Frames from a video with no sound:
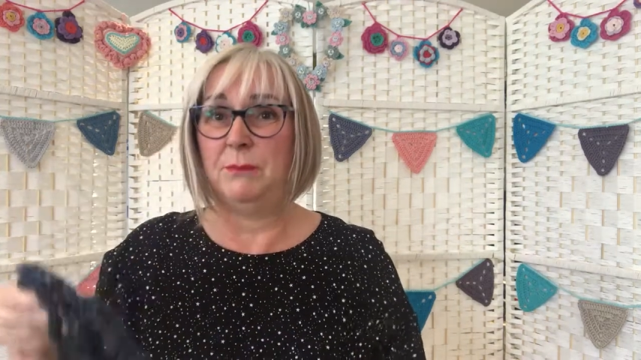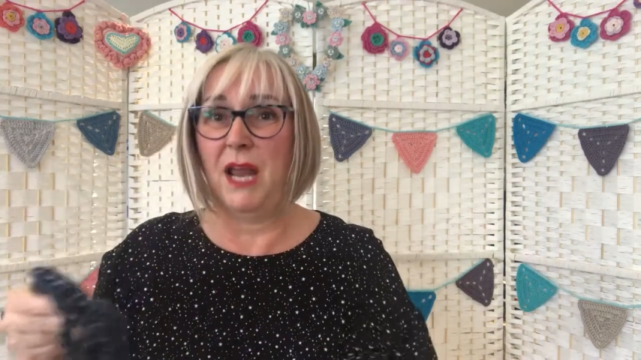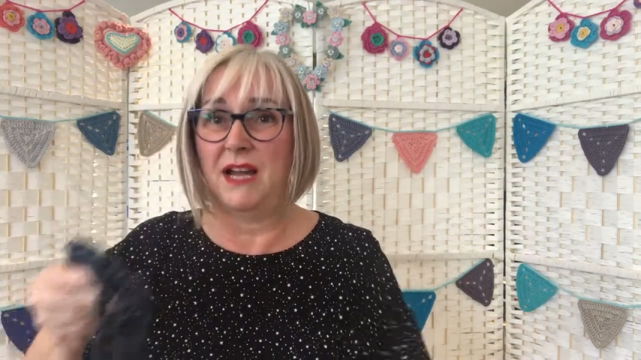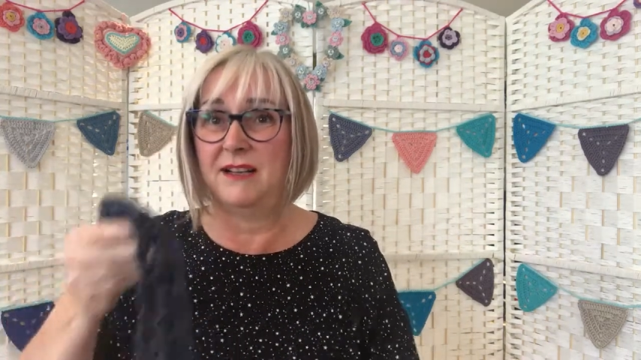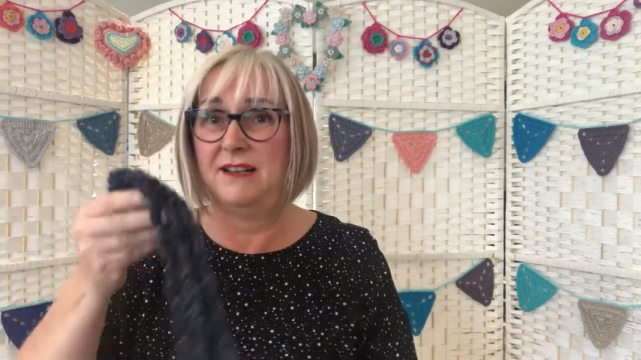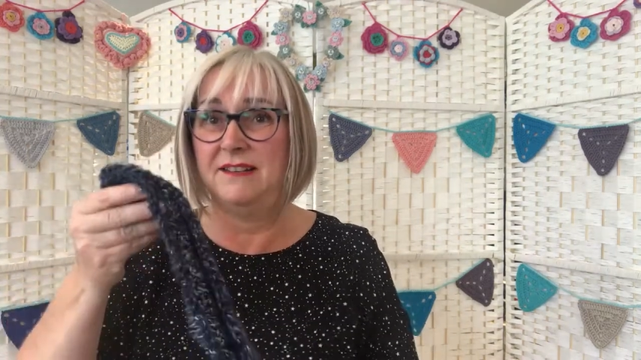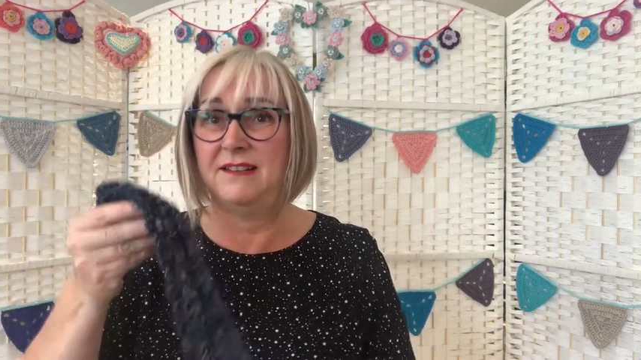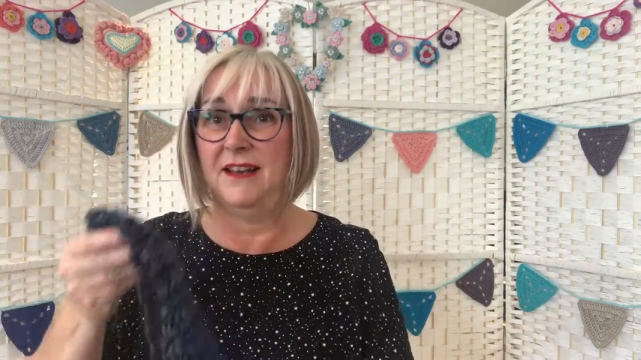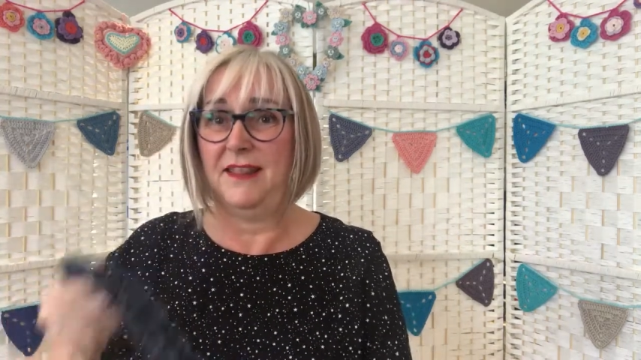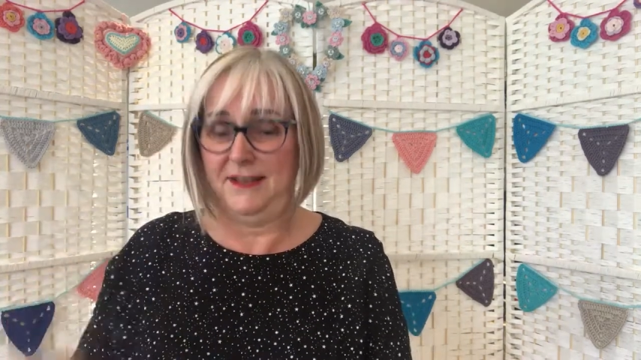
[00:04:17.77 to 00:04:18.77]

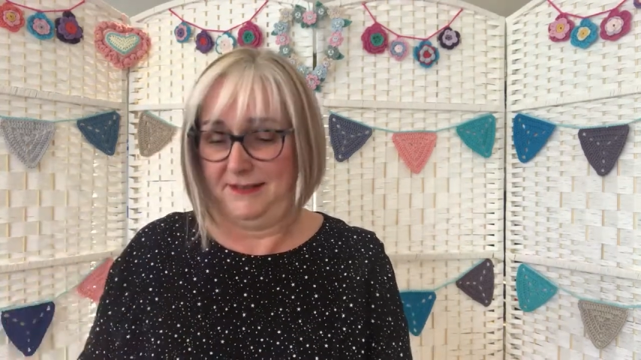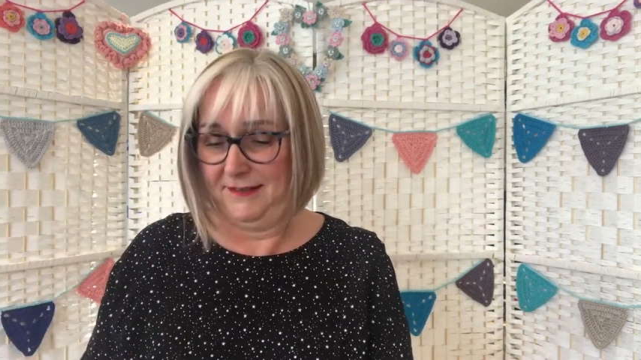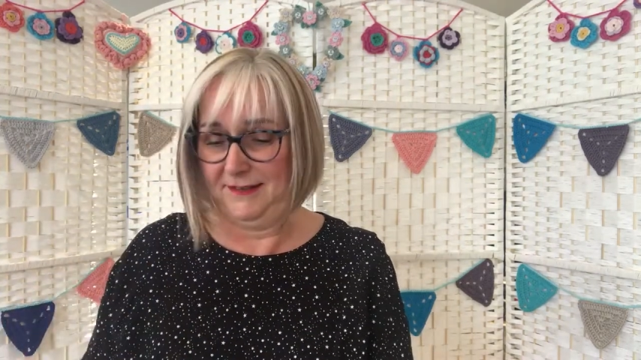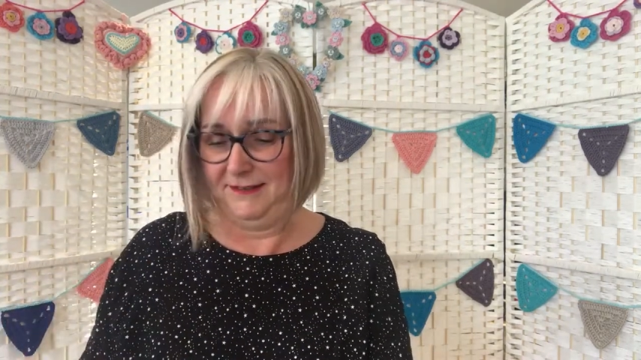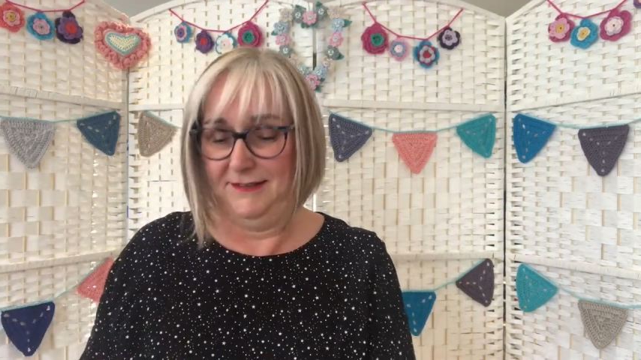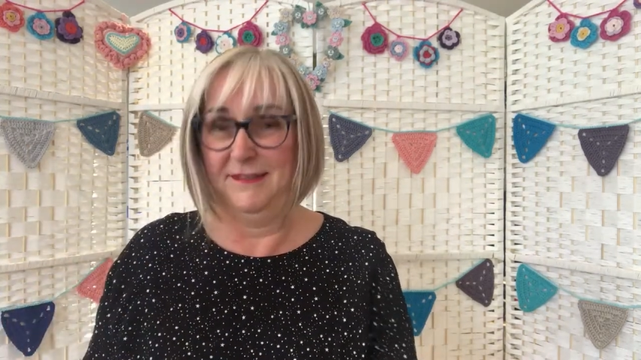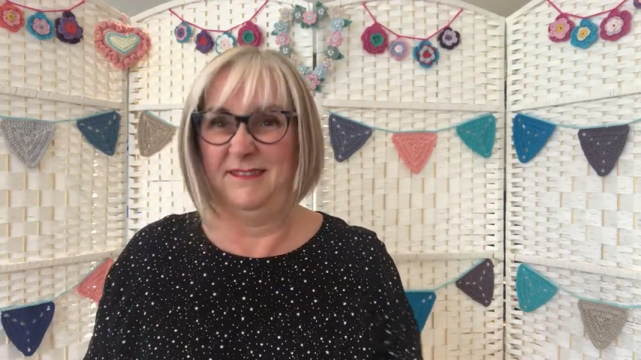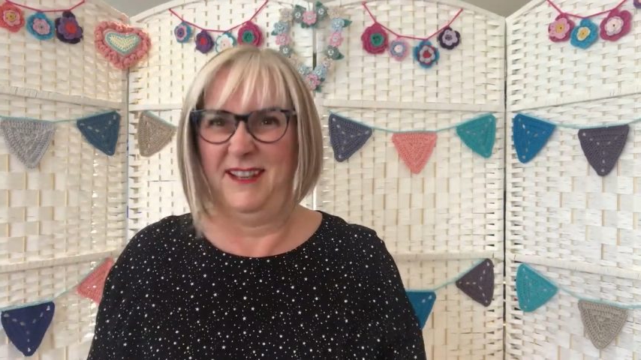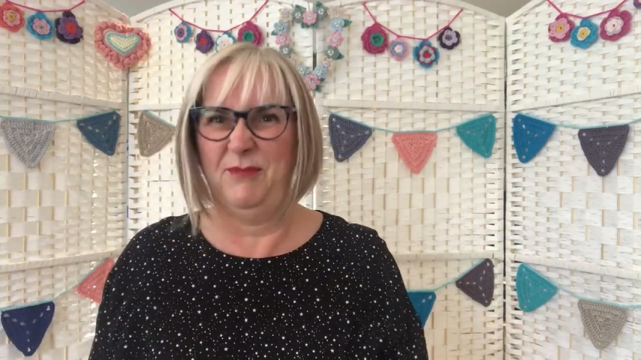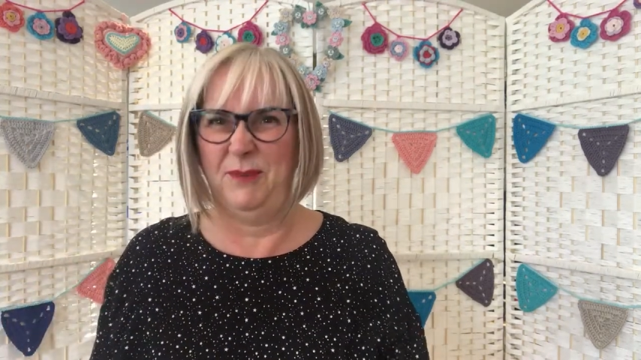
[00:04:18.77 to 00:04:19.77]
blankets and things.
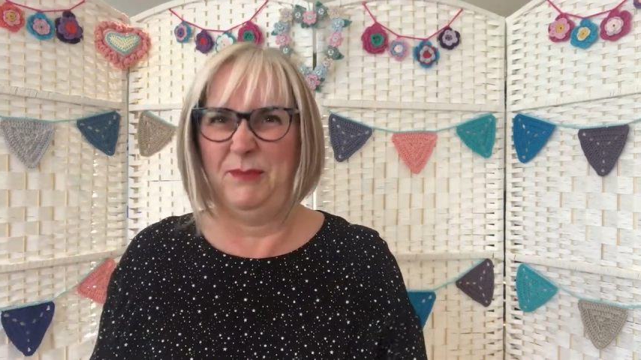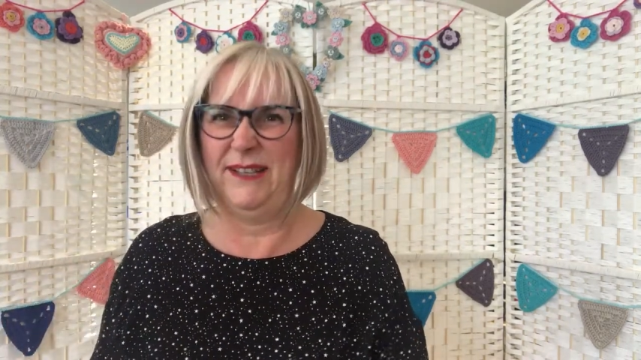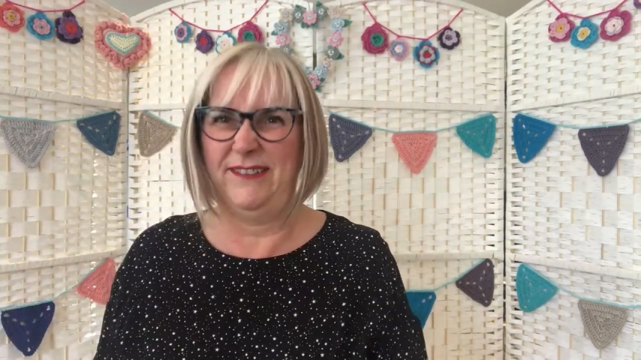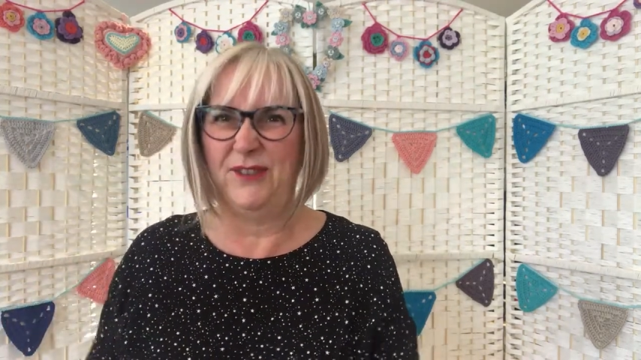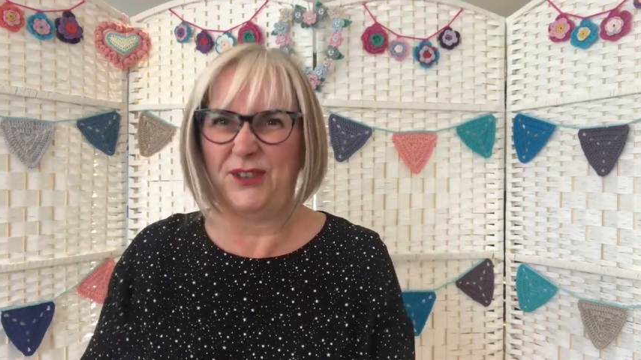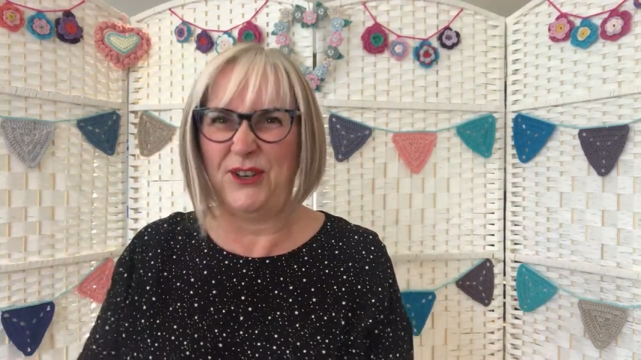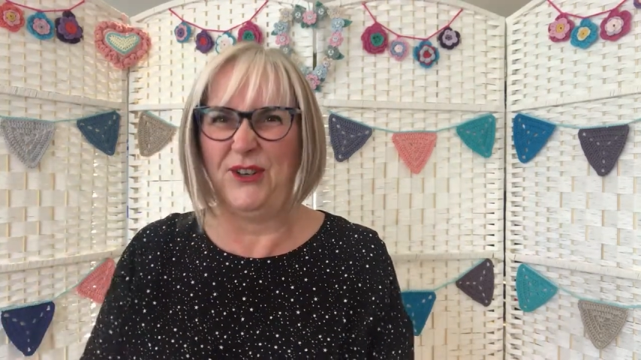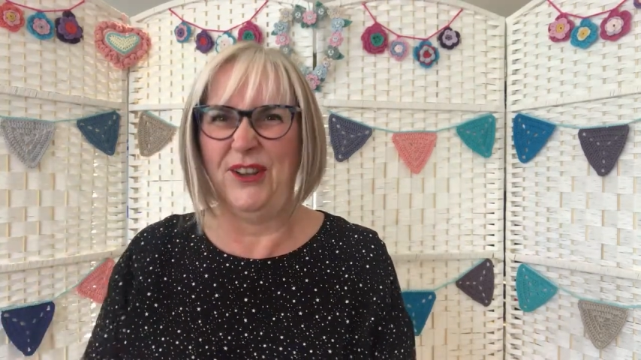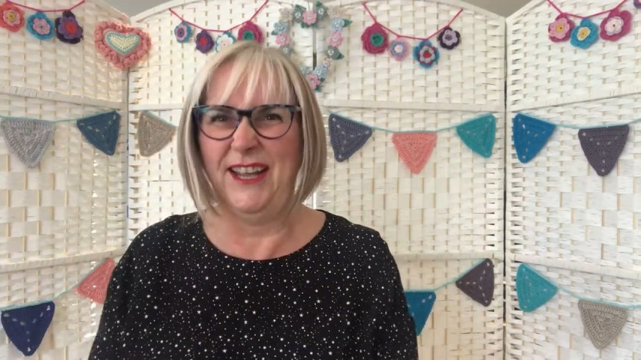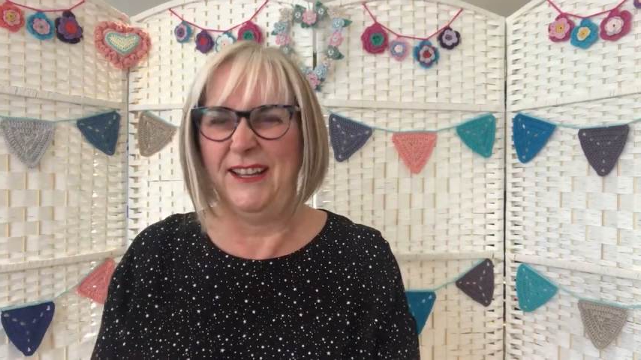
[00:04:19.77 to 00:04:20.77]
That would be
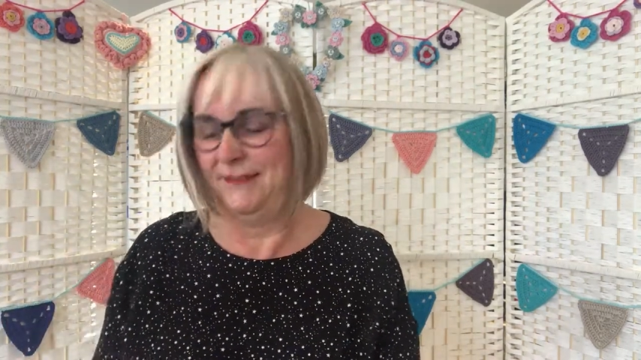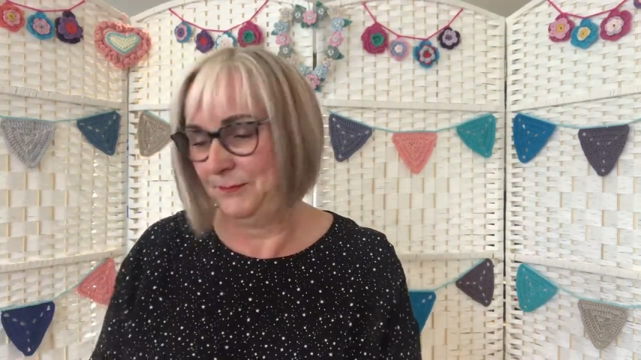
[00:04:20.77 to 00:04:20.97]
cute, eh?